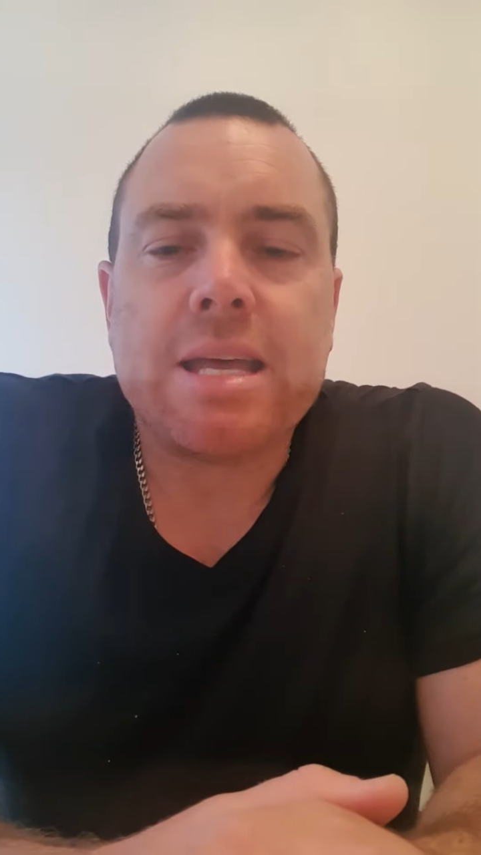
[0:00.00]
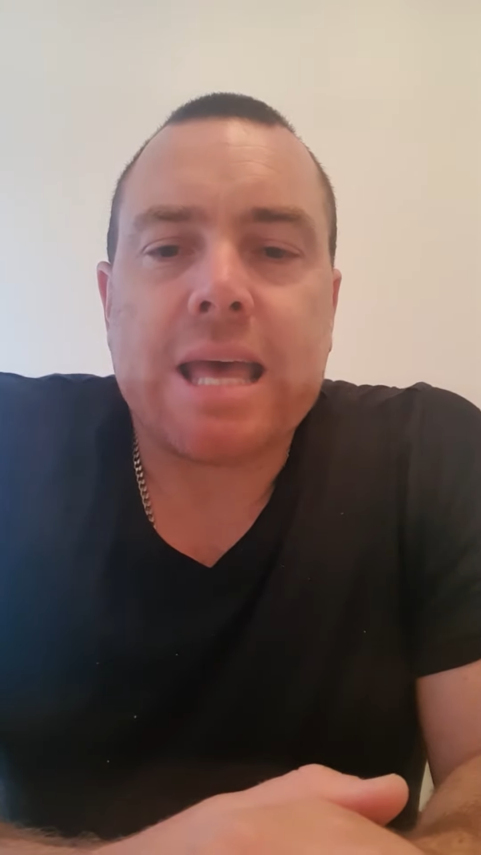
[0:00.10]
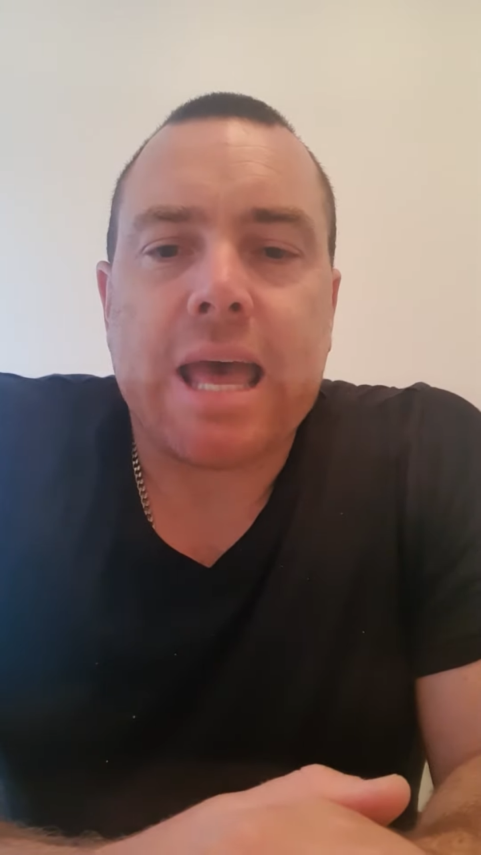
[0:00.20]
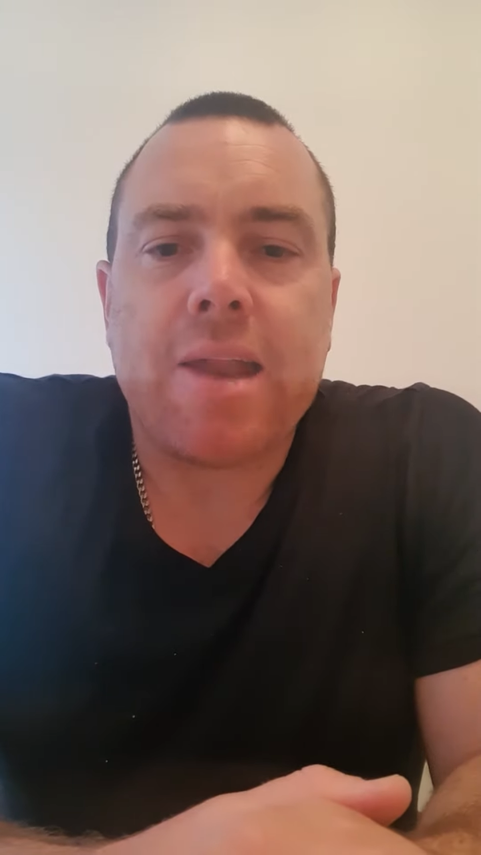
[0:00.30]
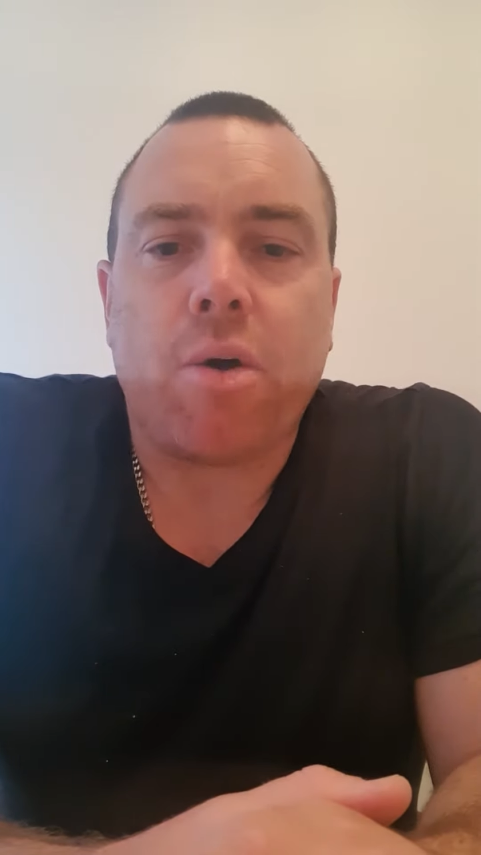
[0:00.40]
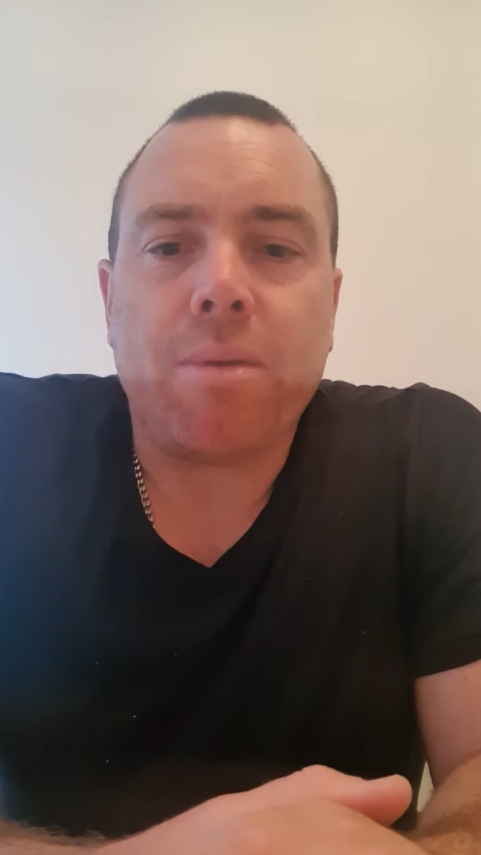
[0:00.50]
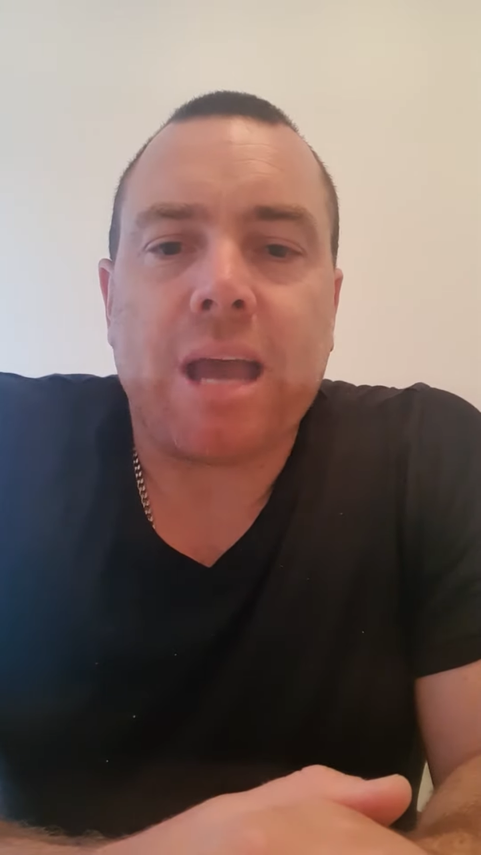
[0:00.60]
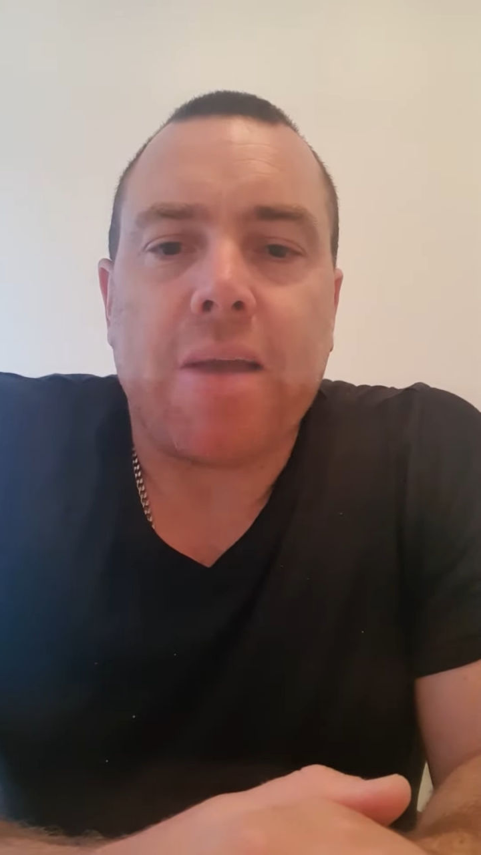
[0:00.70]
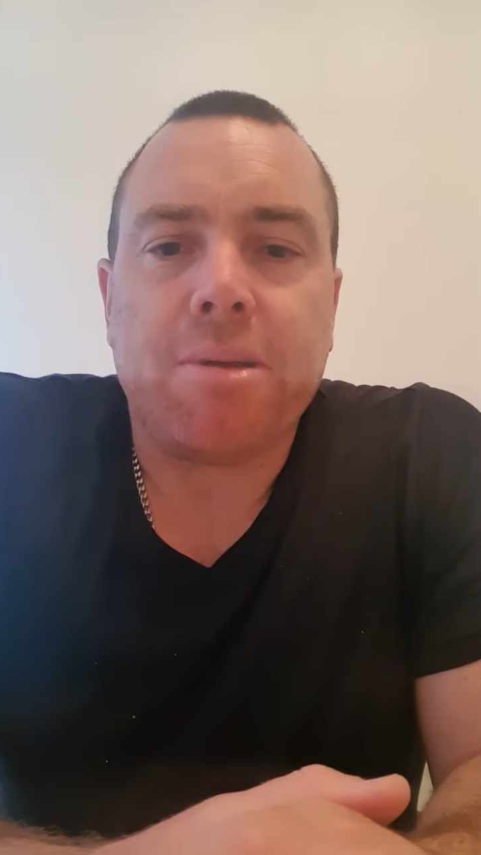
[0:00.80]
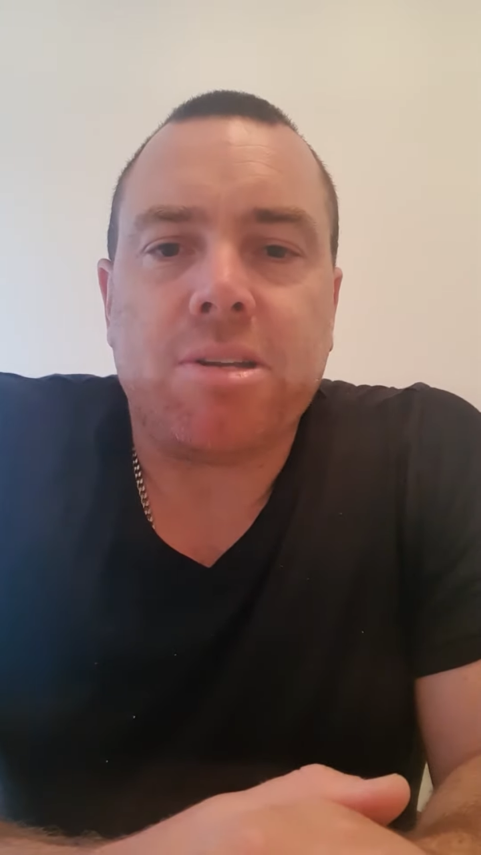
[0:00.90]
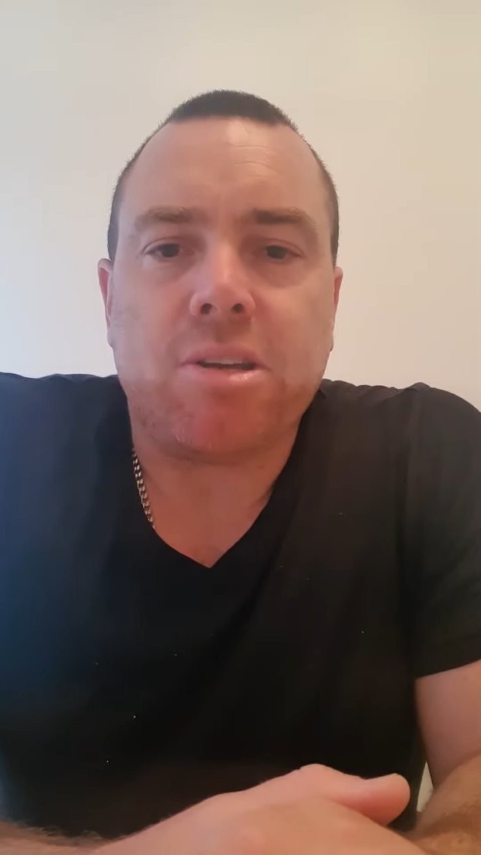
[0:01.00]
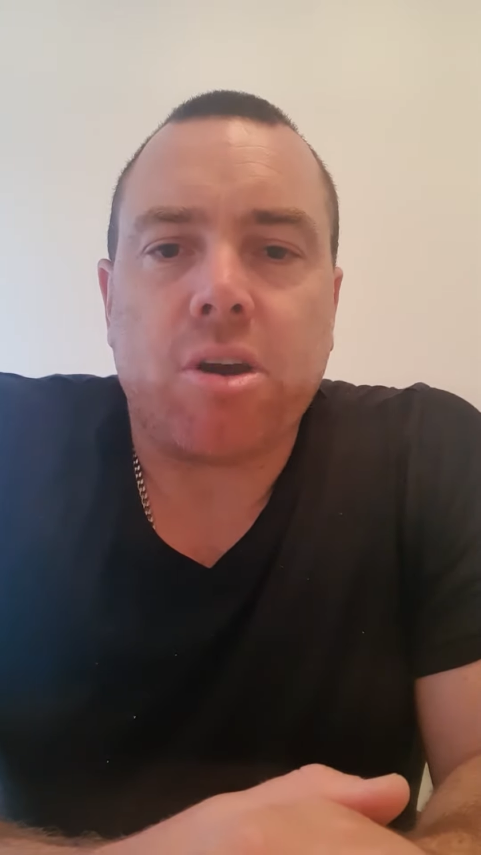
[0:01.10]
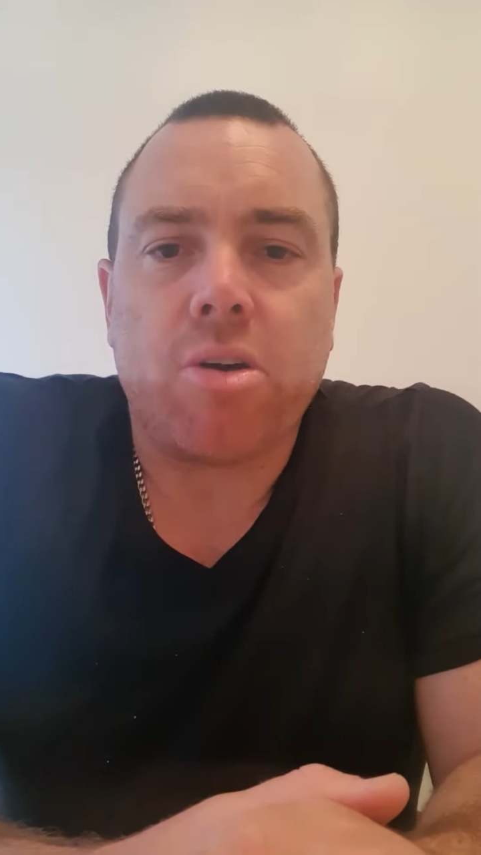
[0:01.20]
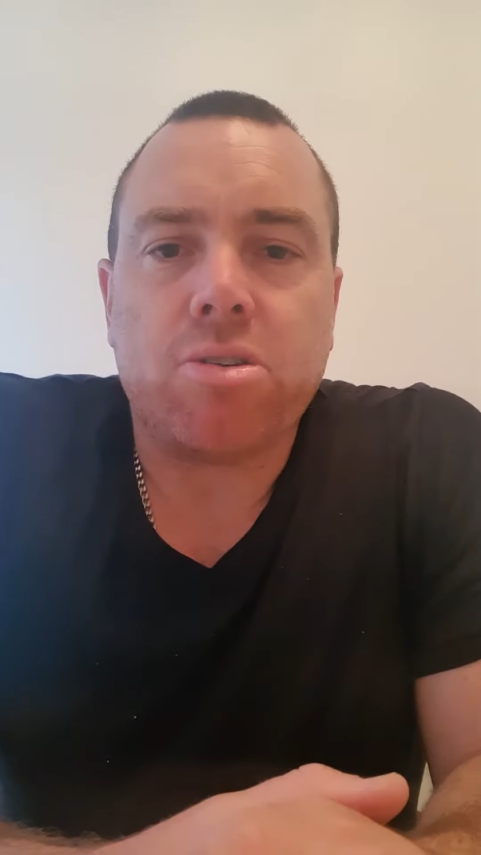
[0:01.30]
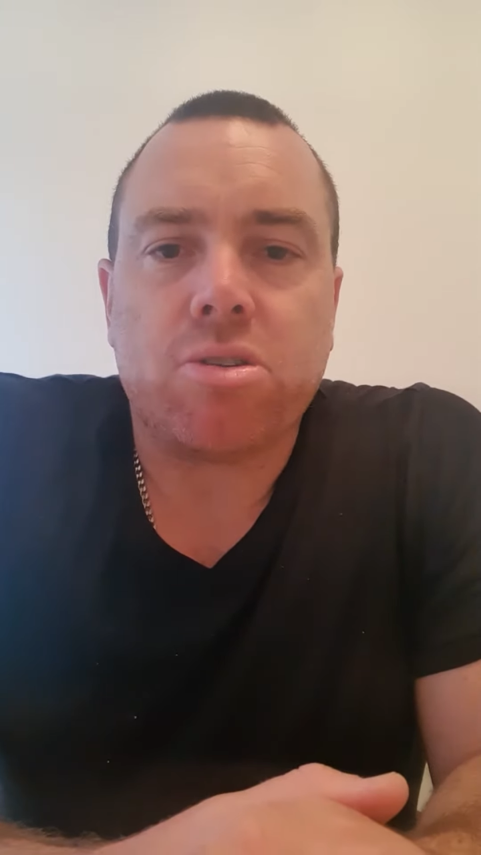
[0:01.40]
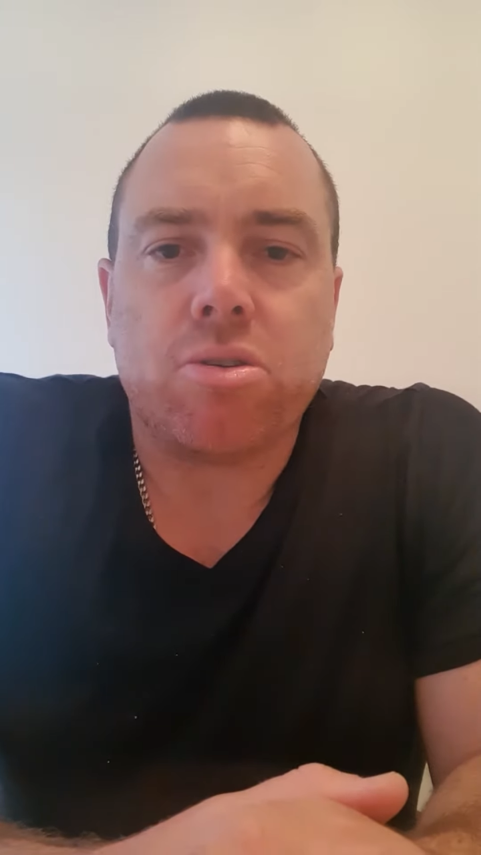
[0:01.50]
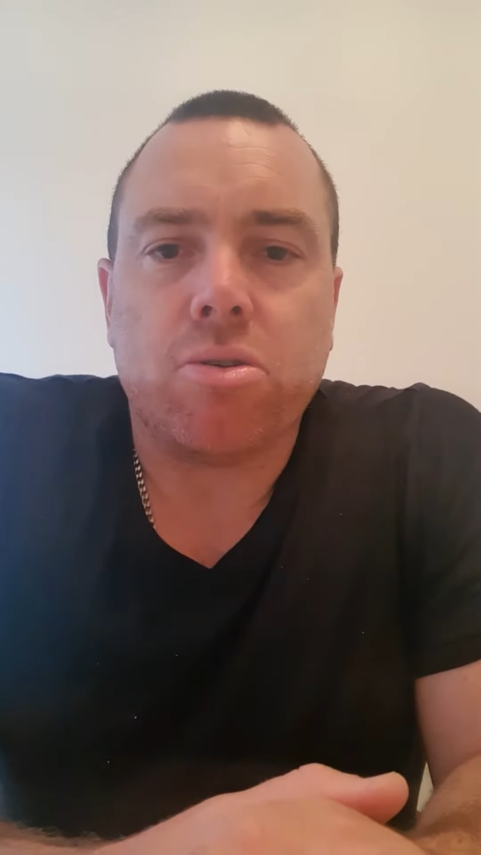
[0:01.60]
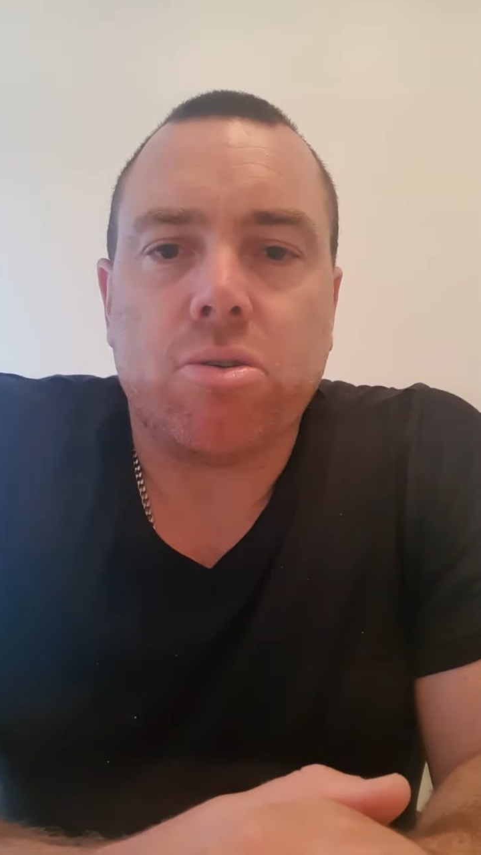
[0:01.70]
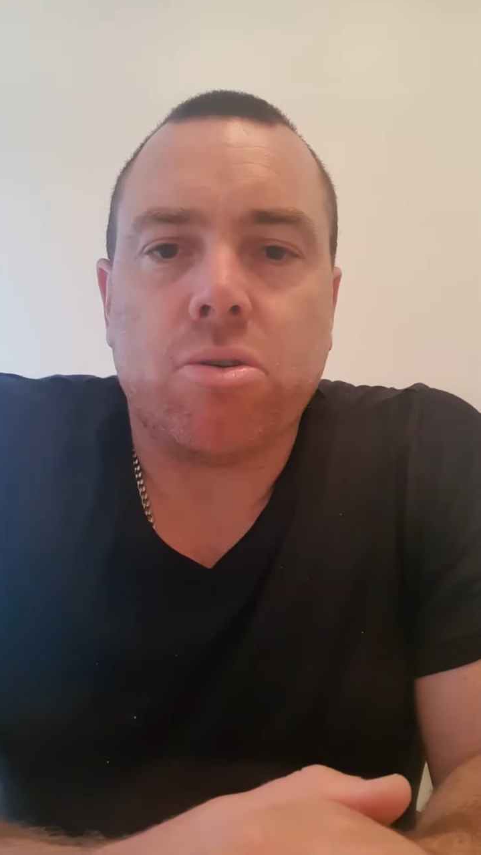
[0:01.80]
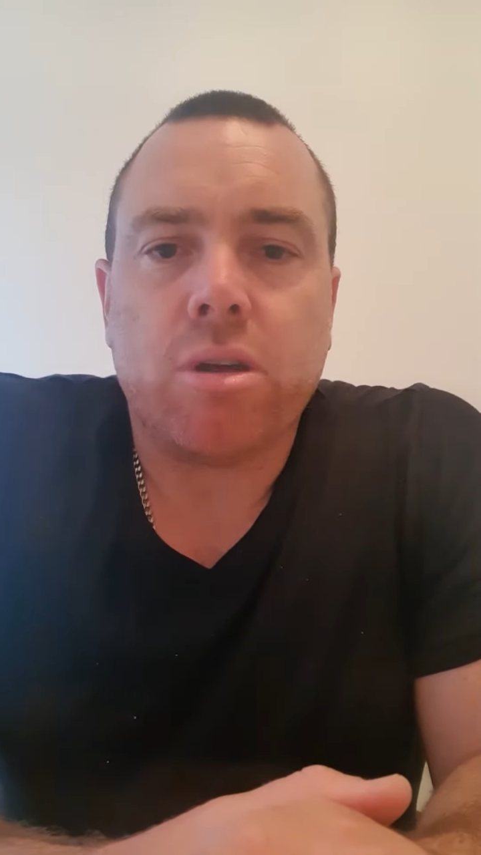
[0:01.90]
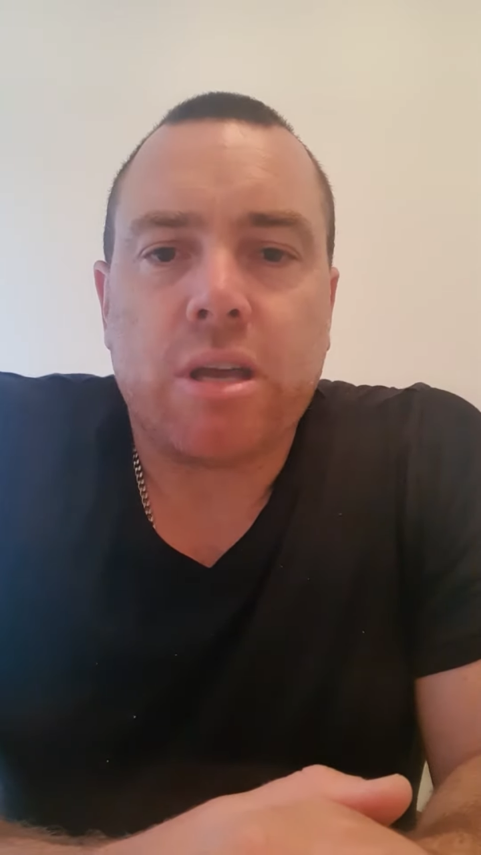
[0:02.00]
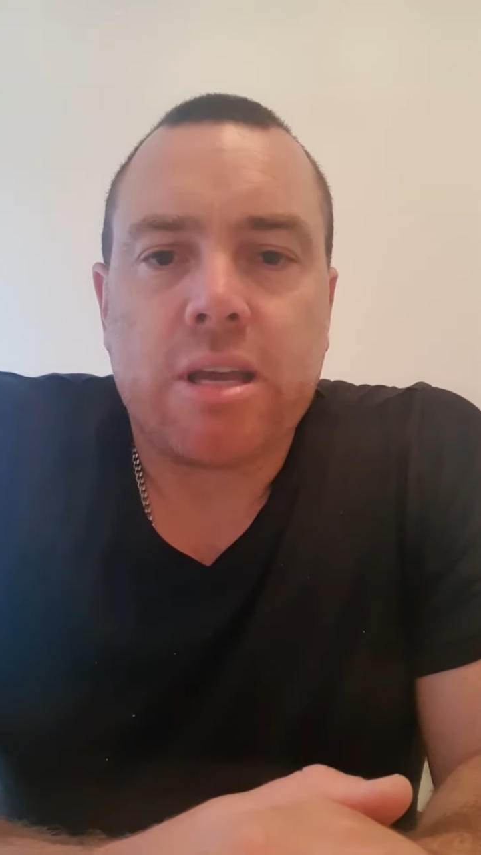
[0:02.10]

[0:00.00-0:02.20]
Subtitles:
and I'll be aiming to go to